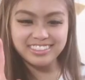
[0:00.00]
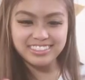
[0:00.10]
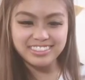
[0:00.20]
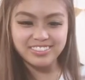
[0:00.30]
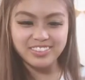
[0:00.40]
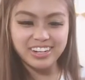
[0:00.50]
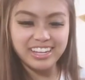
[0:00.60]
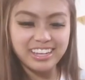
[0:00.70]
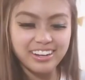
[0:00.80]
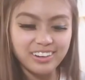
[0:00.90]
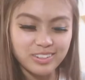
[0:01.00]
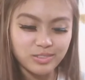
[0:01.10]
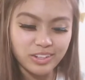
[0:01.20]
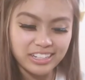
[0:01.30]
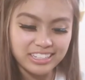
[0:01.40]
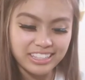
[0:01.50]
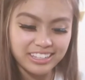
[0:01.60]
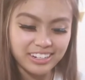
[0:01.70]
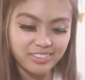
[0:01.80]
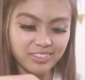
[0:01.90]
This isn't working out as well as I
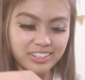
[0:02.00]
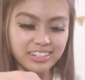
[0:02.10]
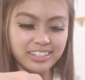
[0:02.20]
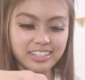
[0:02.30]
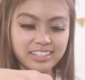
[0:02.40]
thought it would.